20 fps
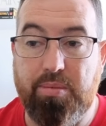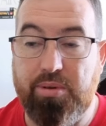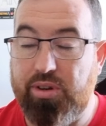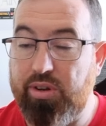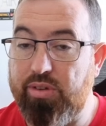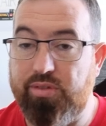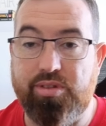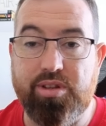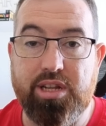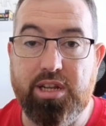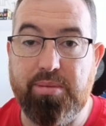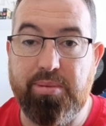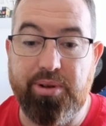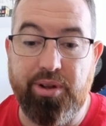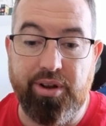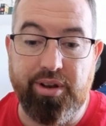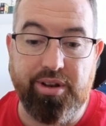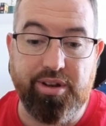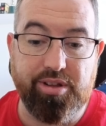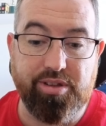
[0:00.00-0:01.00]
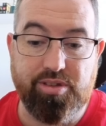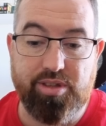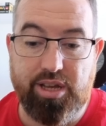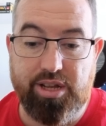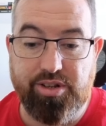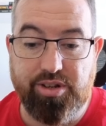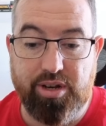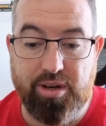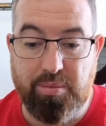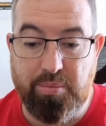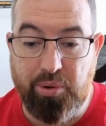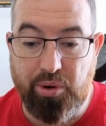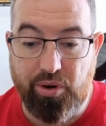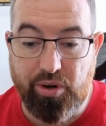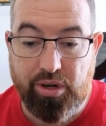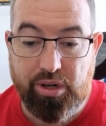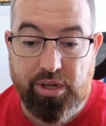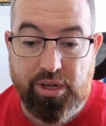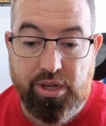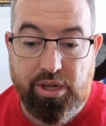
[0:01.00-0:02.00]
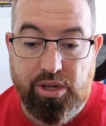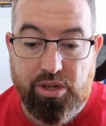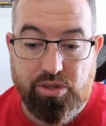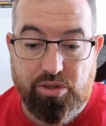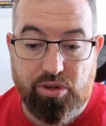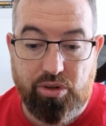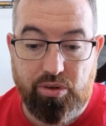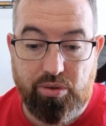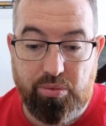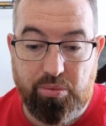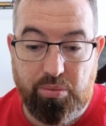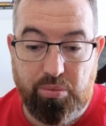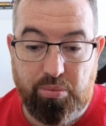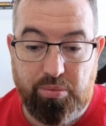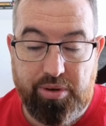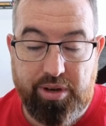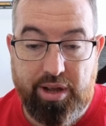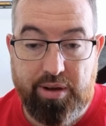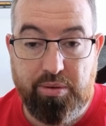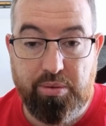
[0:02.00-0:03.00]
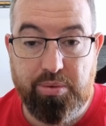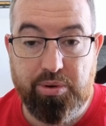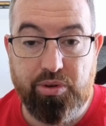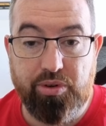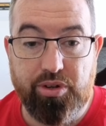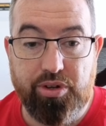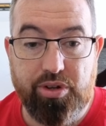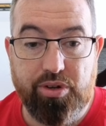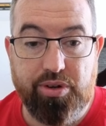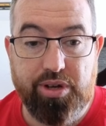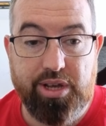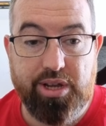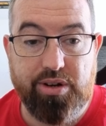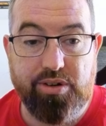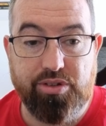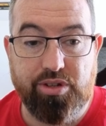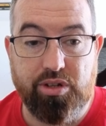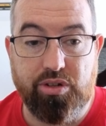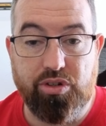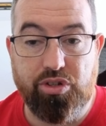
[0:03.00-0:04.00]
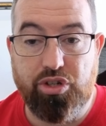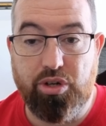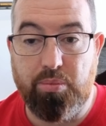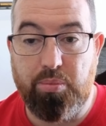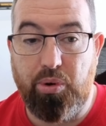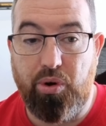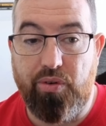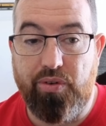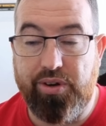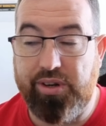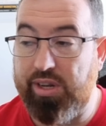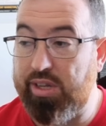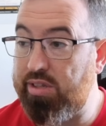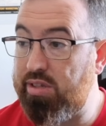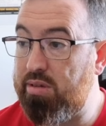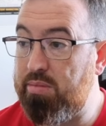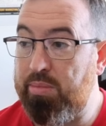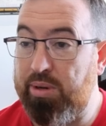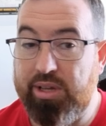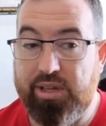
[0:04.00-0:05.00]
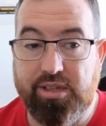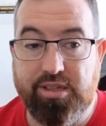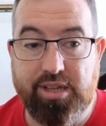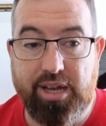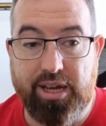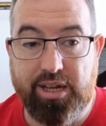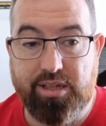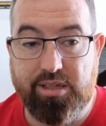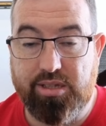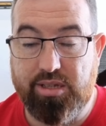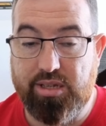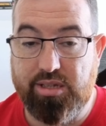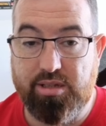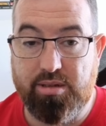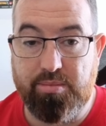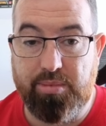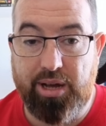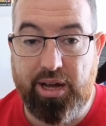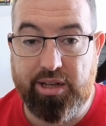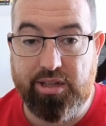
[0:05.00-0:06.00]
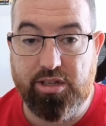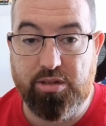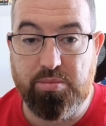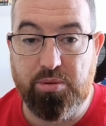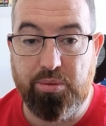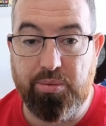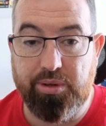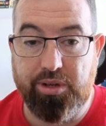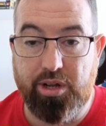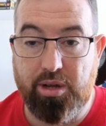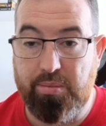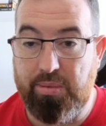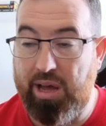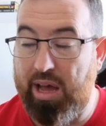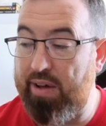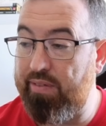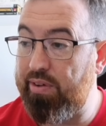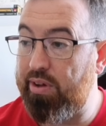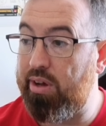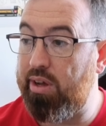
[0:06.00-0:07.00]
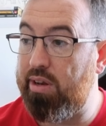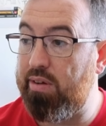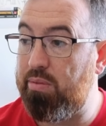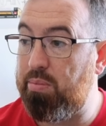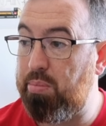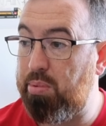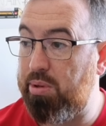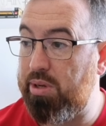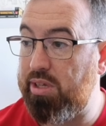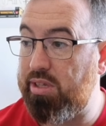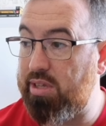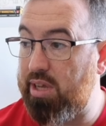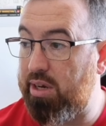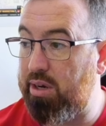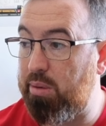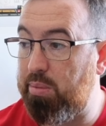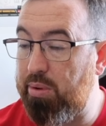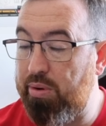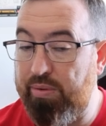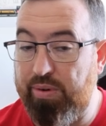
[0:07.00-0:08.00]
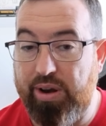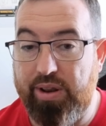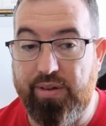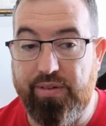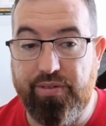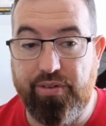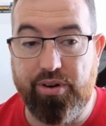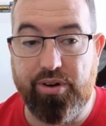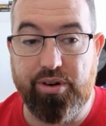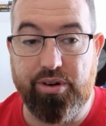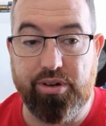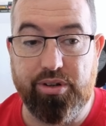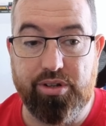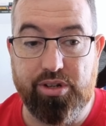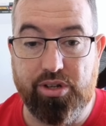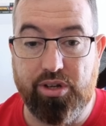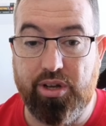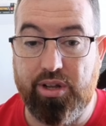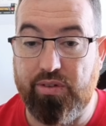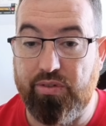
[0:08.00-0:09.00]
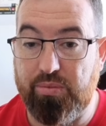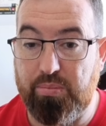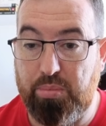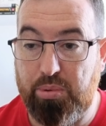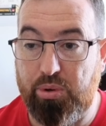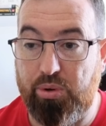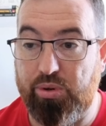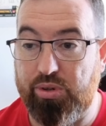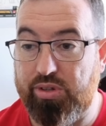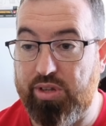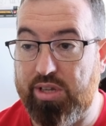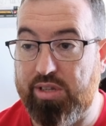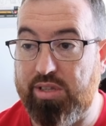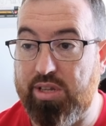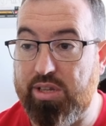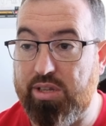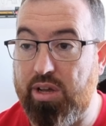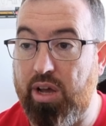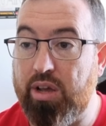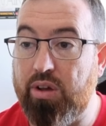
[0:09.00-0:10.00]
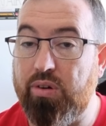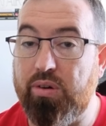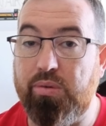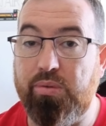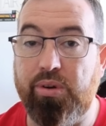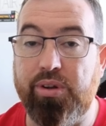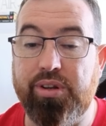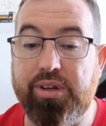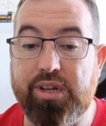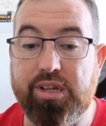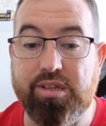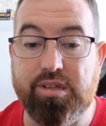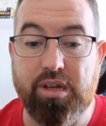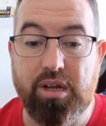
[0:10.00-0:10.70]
It doesn't need to be done at this stage anymore. So now what we're going to do here is I'm going to jump over, and this is my exact system at this moment in time. I have a kind of pre-set up and ready for to kind of process this. I'm going to run this.